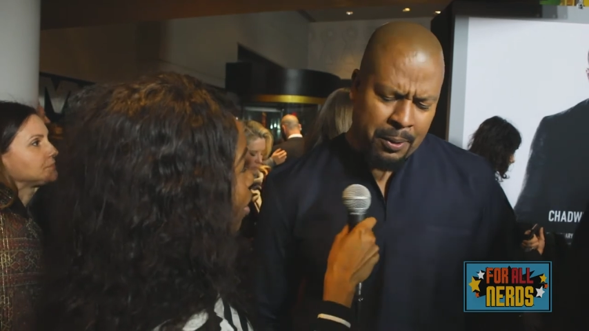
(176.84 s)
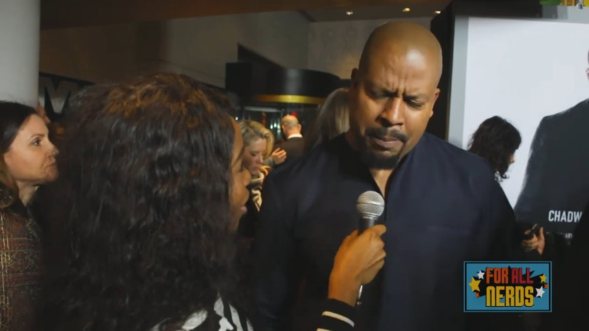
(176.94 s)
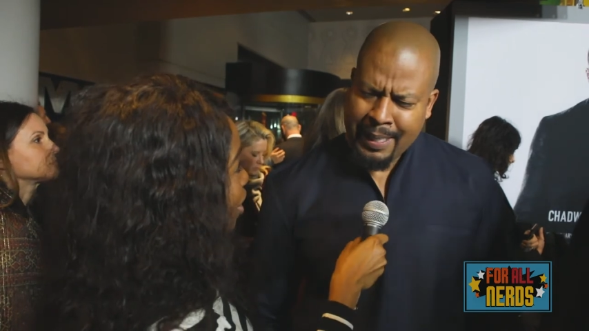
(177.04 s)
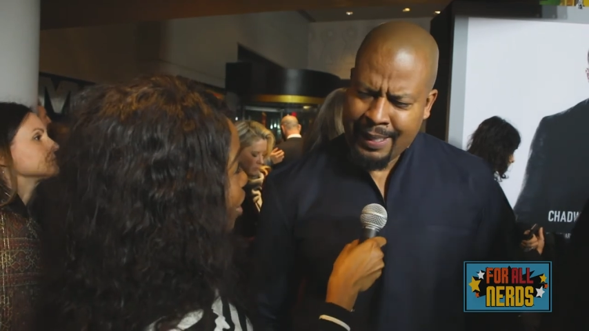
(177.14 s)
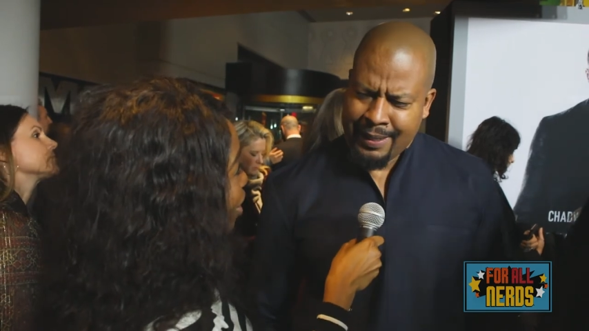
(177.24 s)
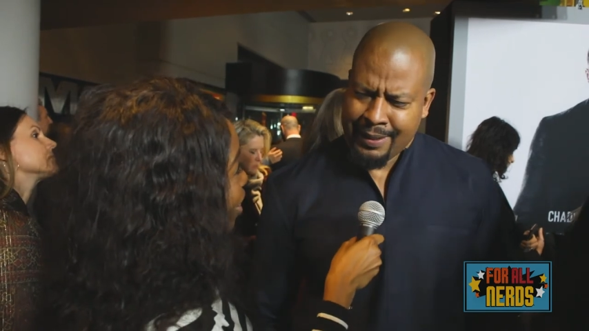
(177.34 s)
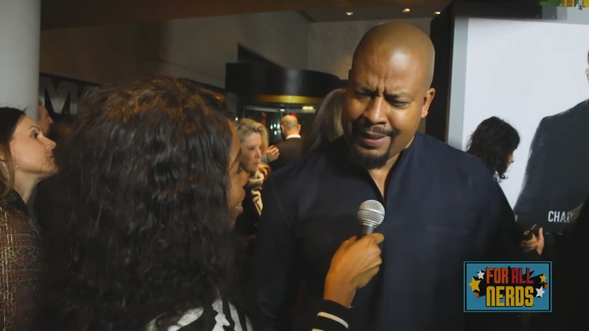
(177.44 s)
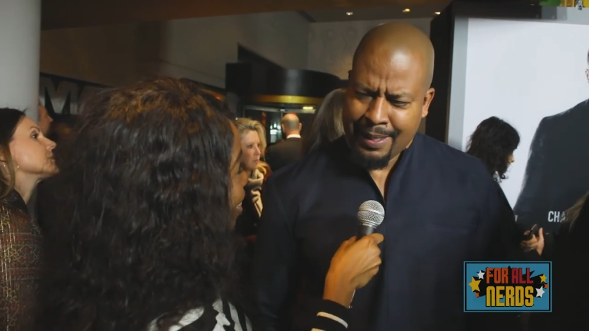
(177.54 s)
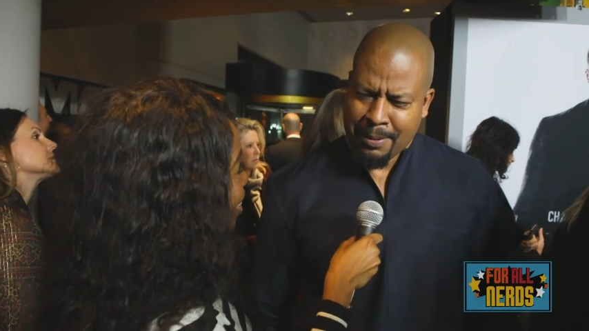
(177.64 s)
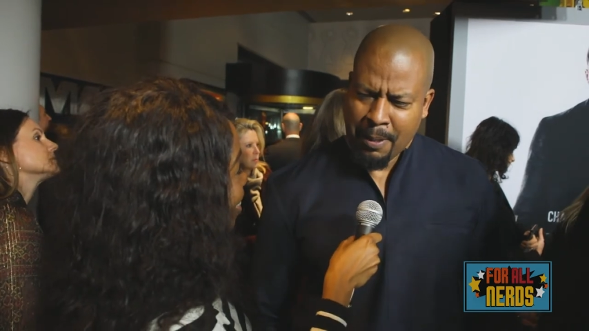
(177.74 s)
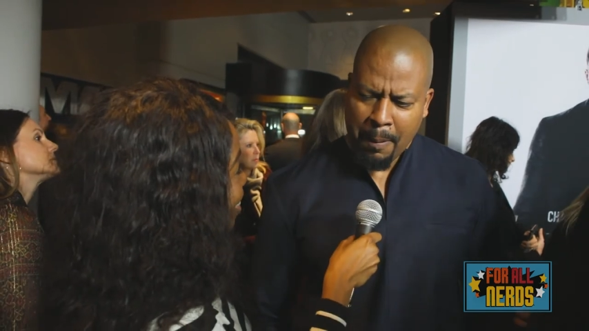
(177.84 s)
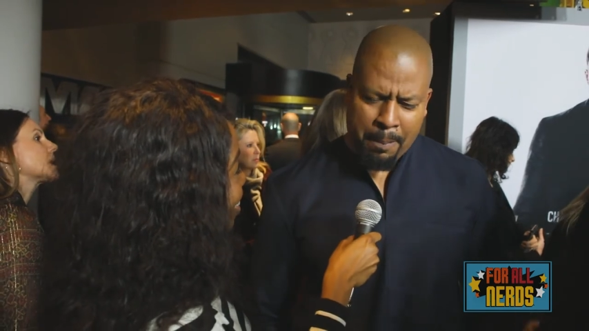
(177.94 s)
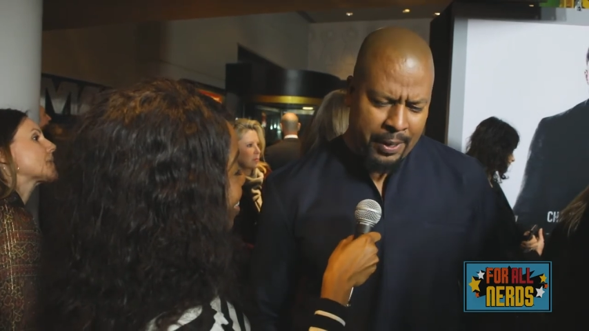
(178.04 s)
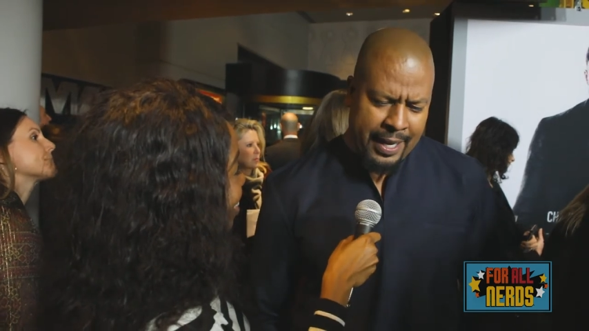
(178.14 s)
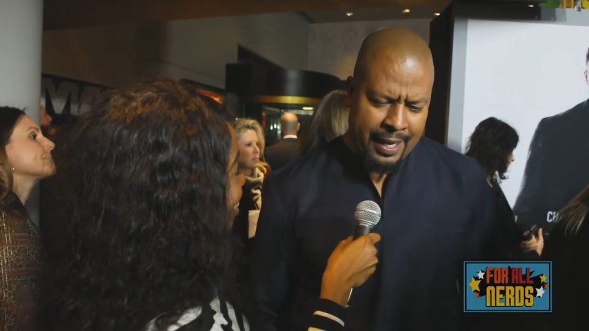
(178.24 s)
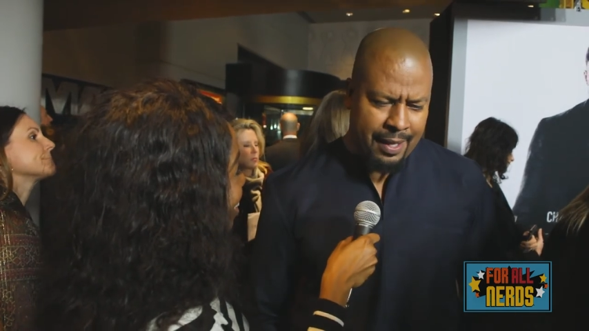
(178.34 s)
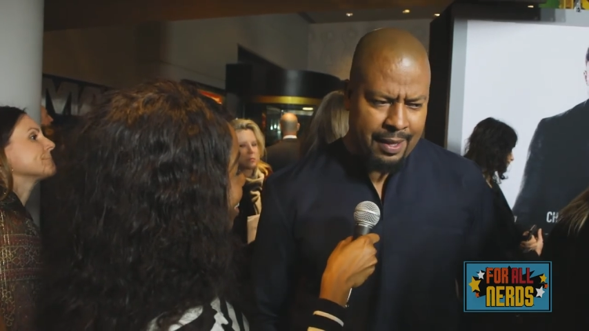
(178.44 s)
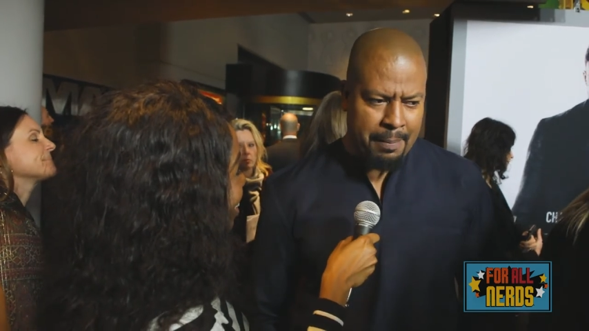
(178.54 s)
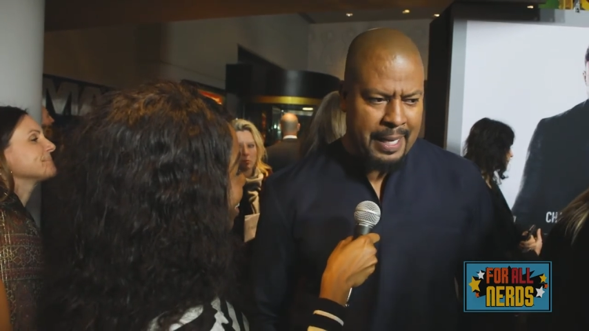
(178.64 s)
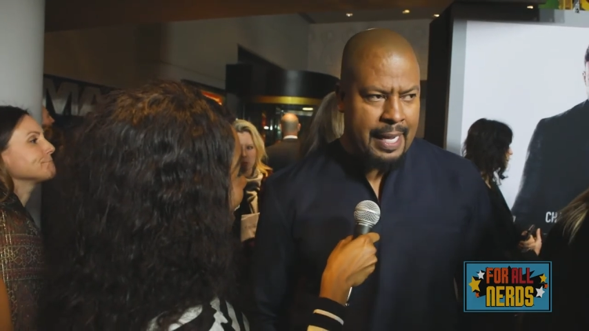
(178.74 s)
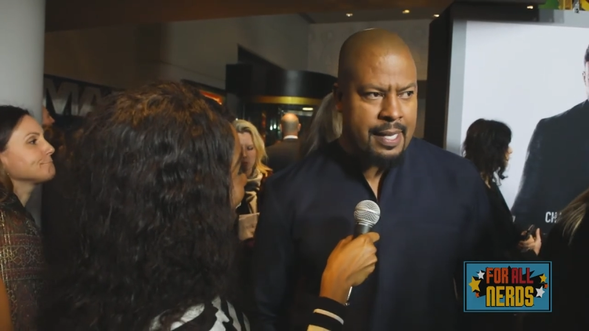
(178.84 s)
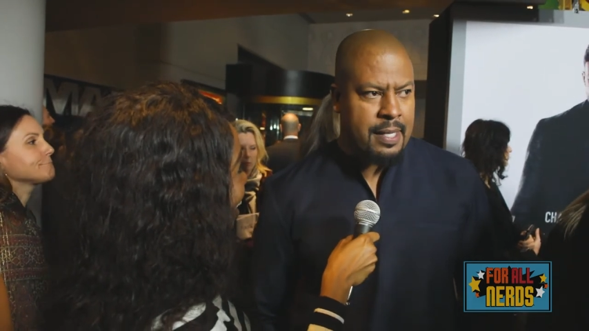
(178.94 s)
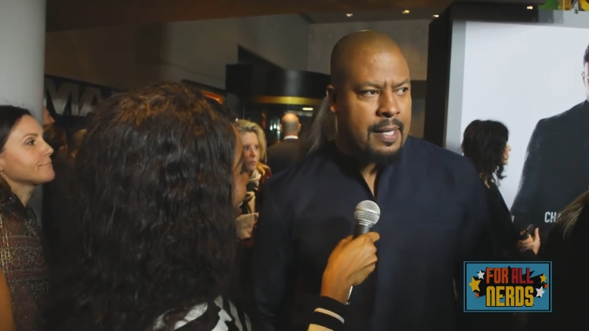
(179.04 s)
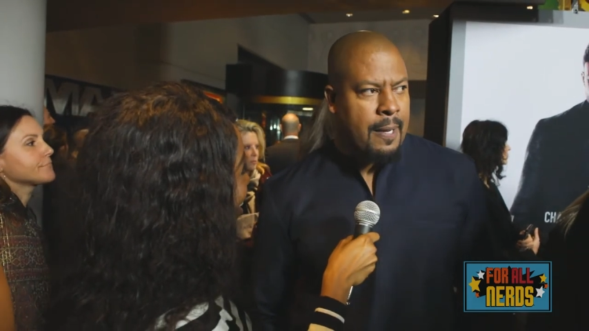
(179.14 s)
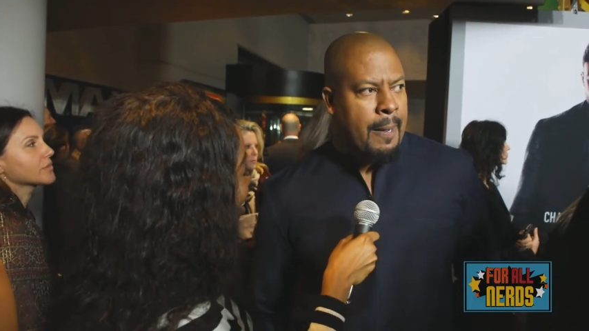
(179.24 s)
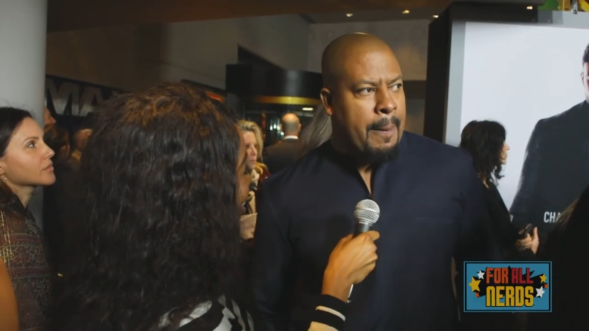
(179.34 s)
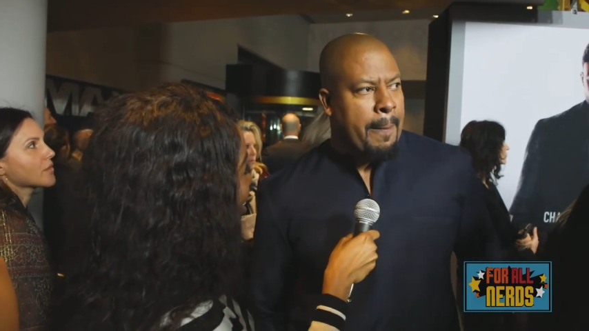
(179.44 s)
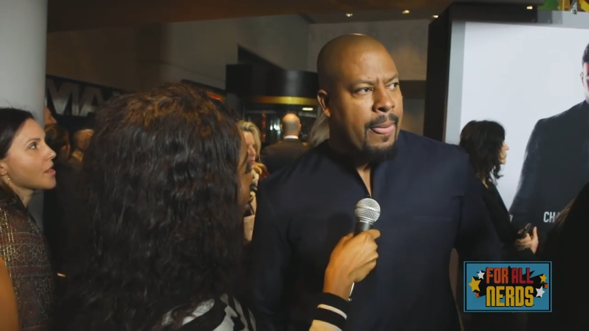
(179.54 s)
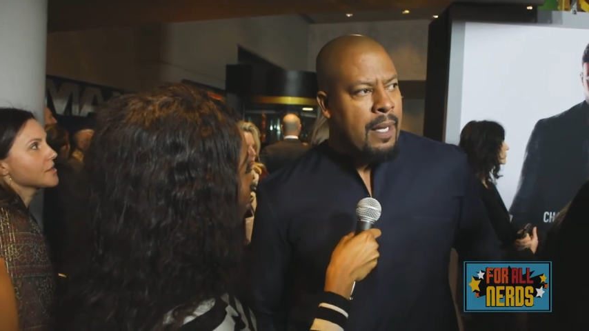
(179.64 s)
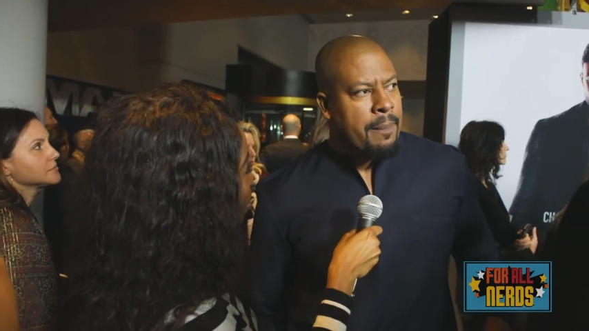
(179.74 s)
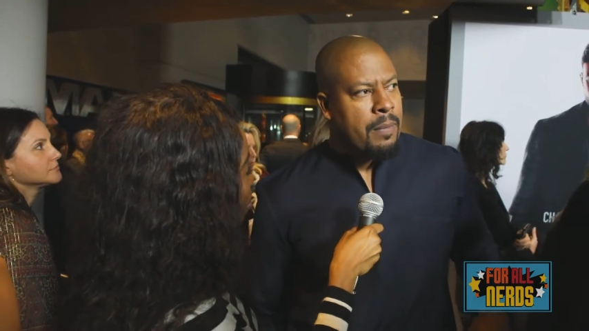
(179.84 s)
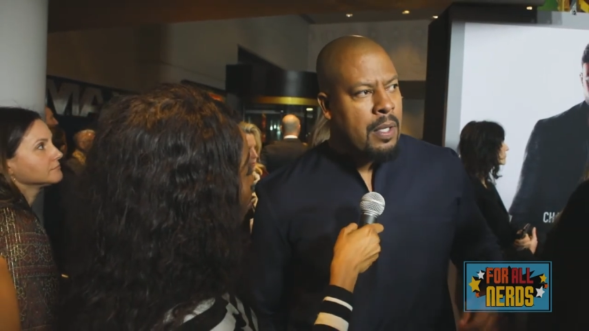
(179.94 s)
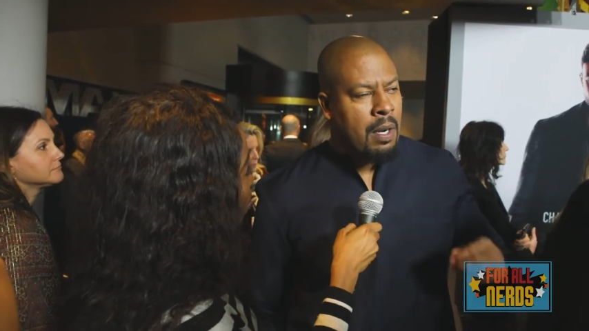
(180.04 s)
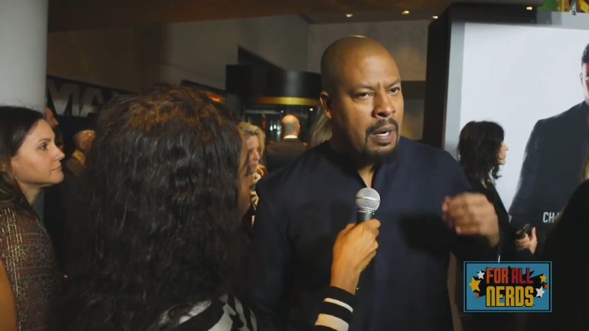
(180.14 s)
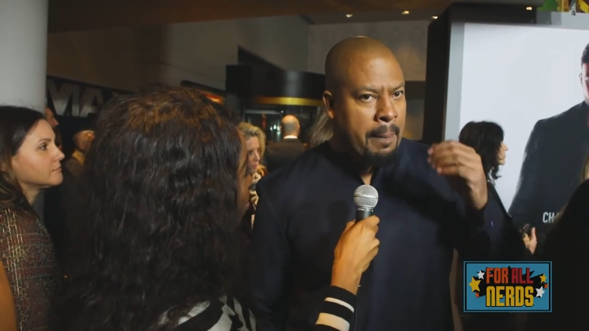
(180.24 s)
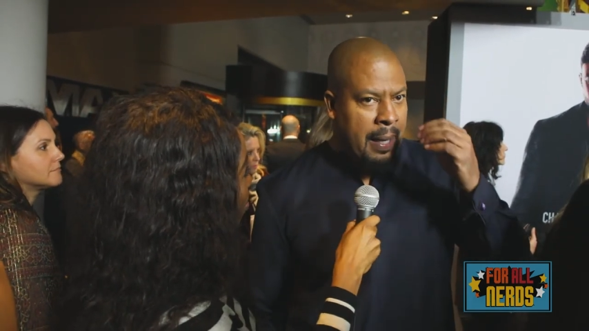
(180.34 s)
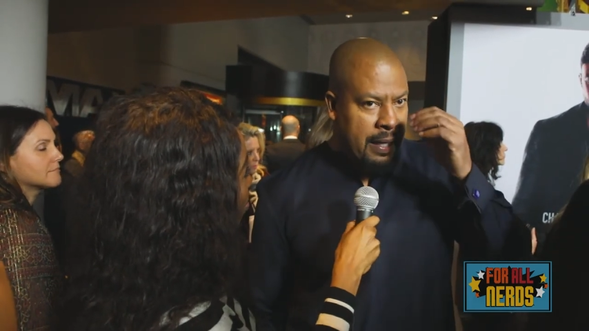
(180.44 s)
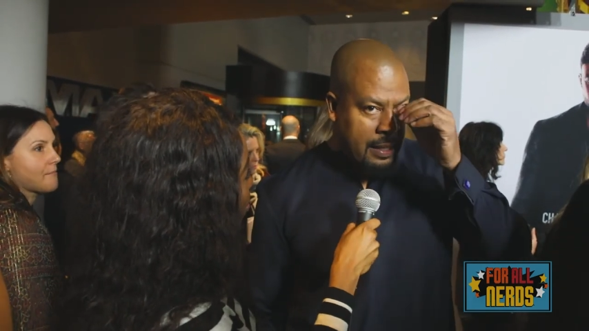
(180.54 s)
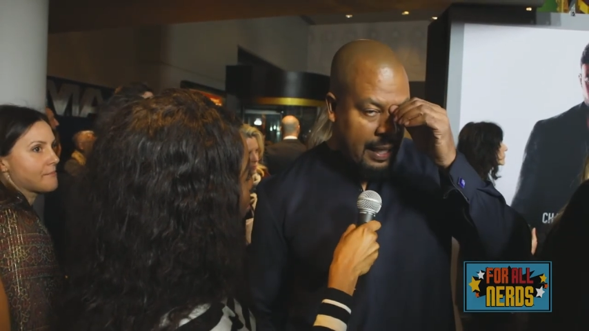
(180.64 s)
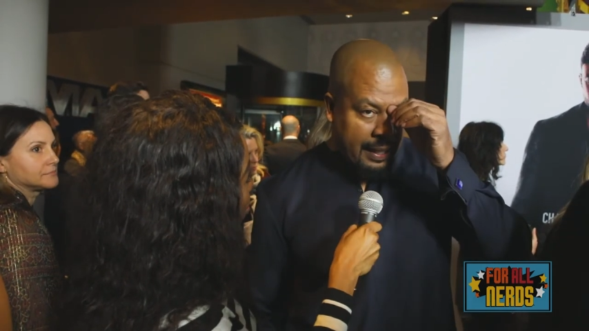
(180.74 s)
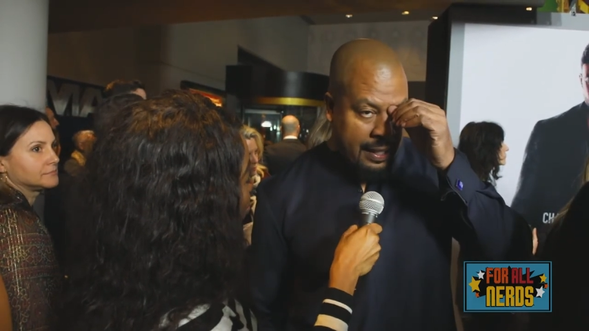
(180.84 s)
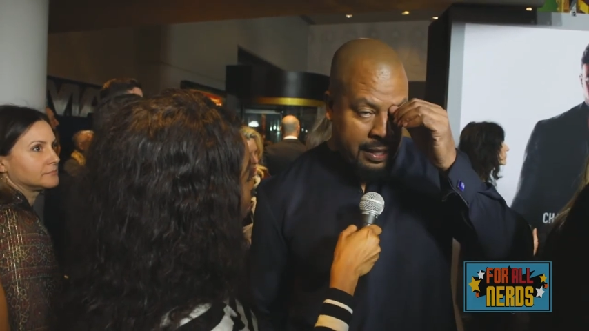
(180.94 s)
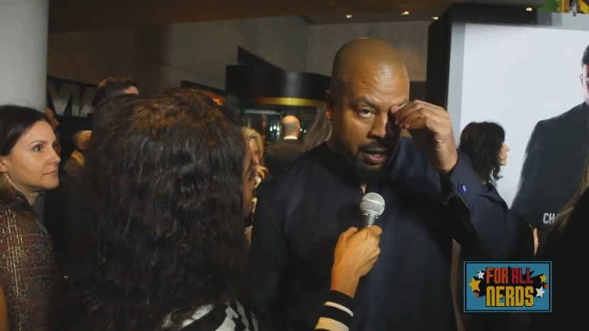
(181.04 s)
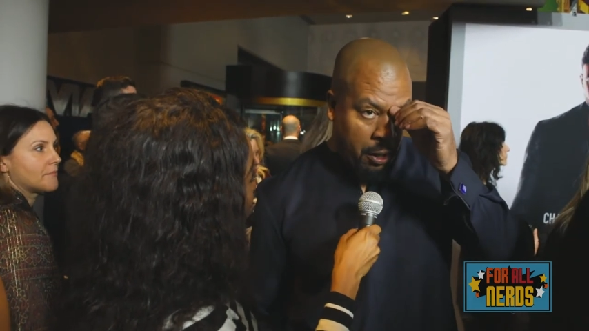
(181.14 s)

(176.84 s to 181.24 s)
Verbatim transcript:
Speaker 1: man. Let it roll. Breathe. Because, you know what I mean? It's like they say,